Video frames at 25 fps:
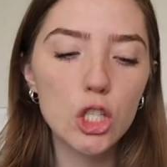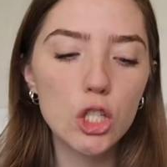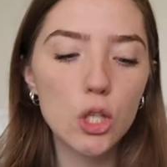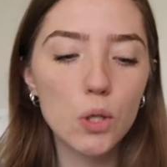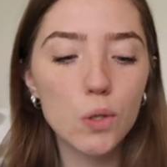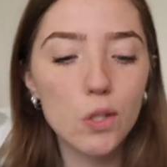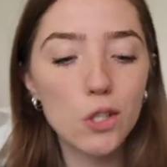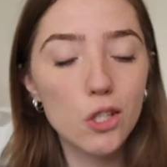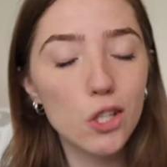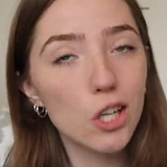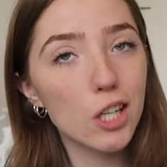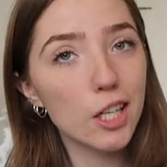
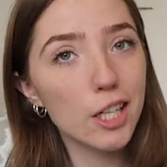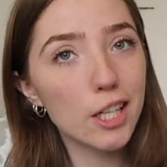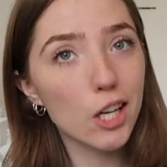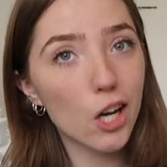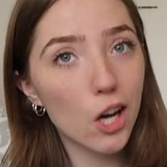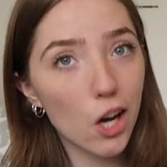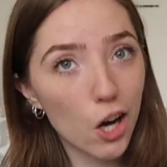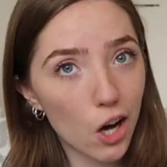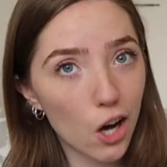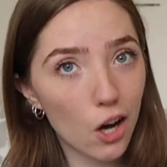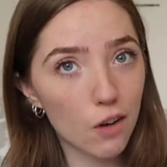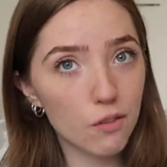So
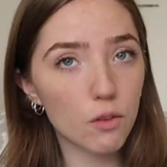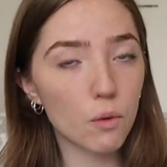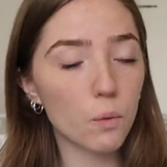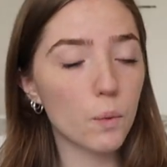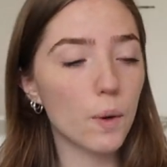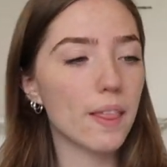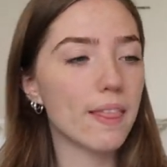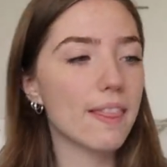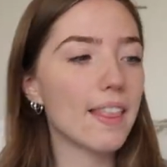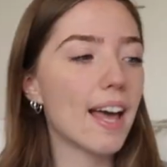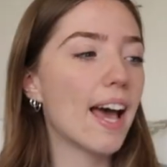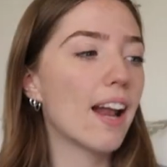starting off
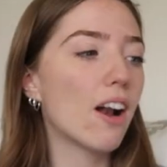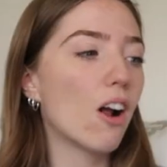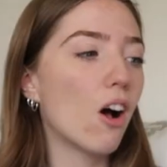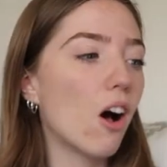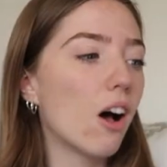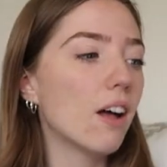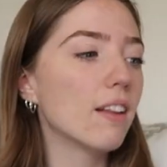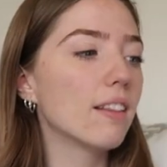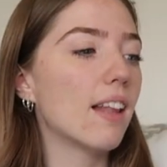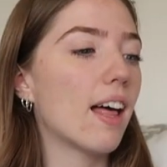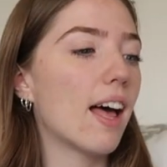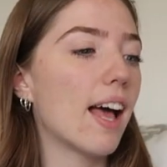with that
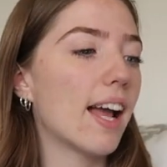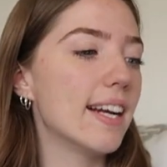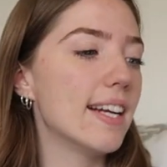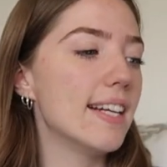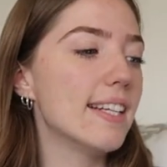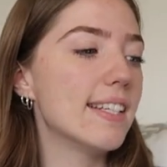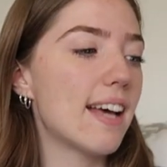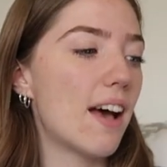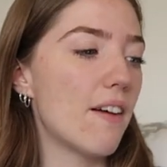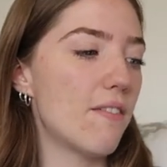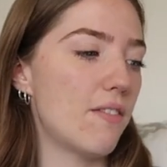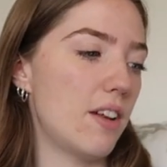
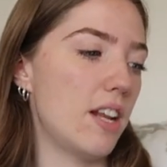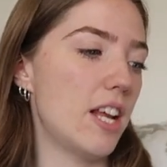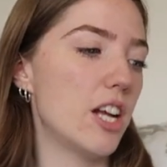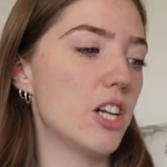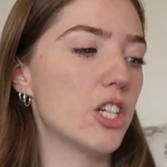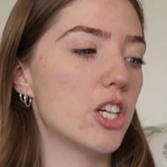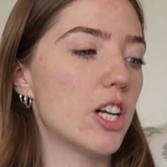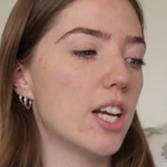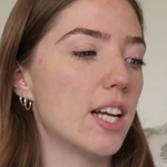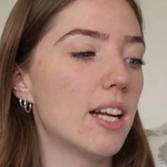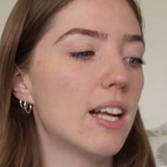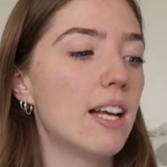online
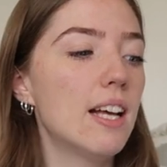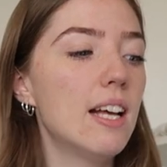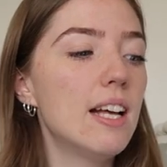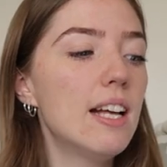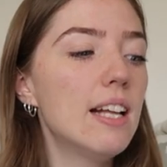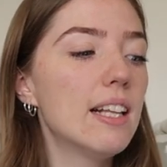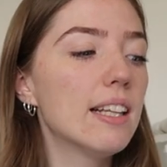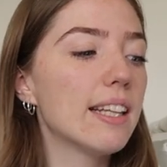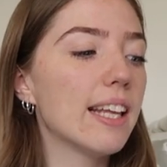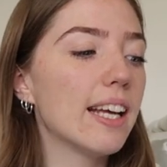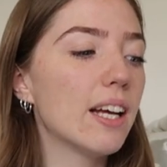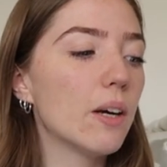definition,
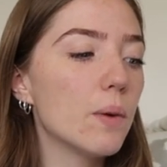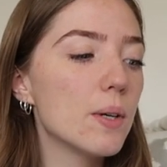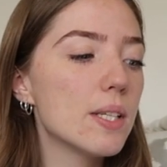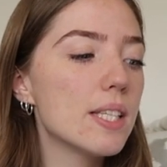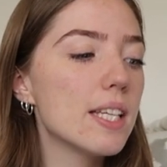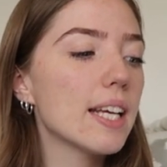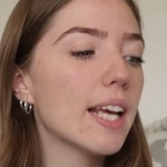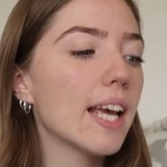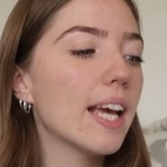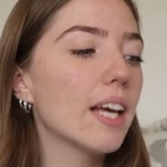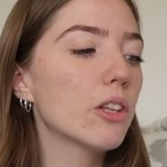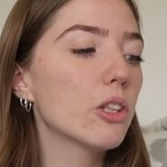
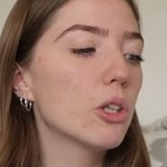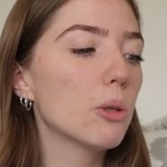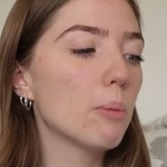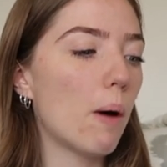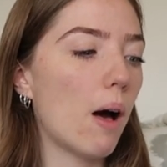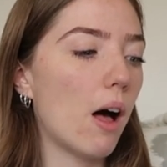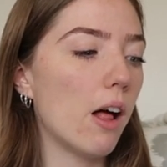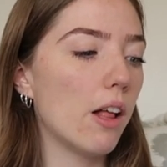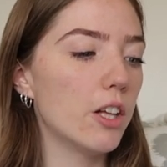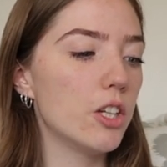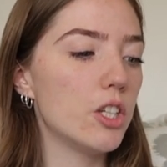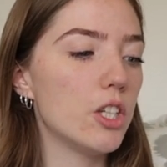linguistic
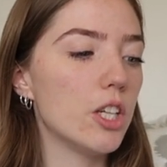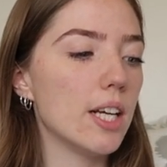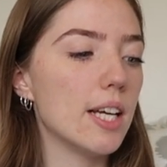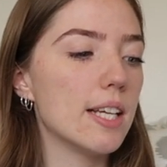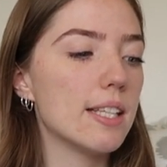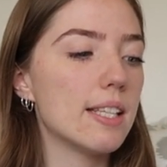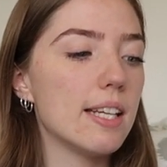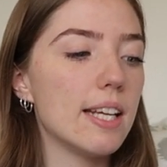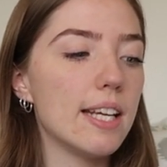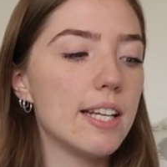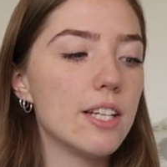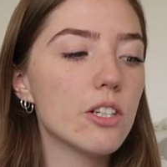anthropology
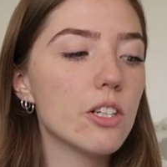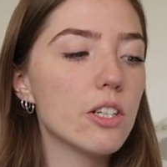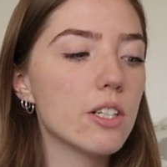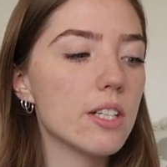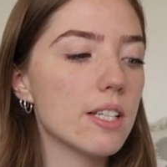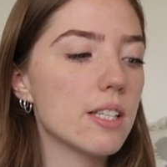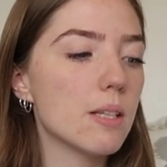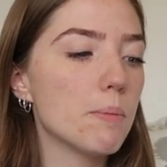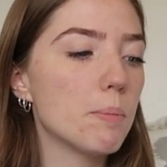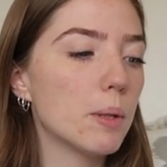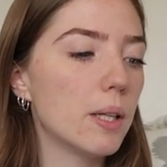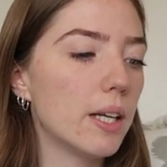is an
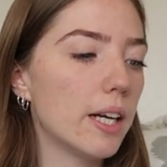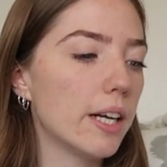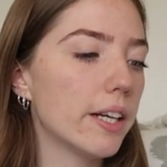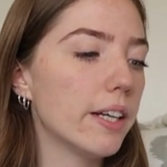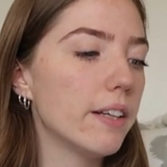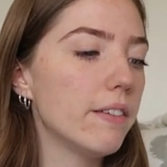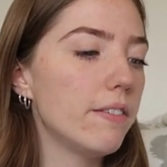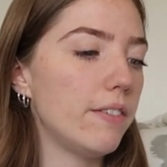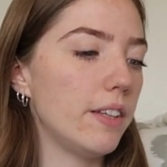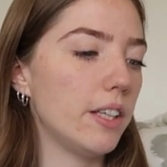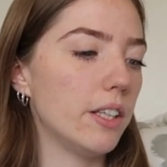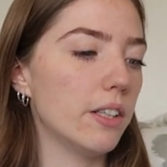
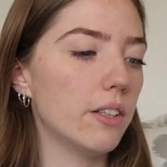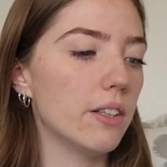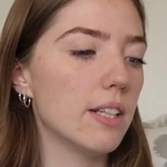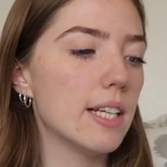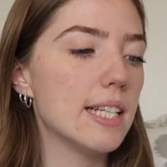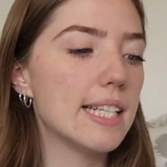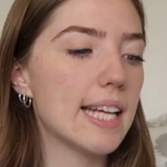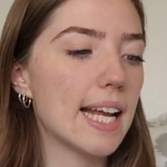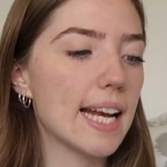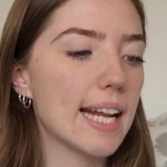interdisciplinary field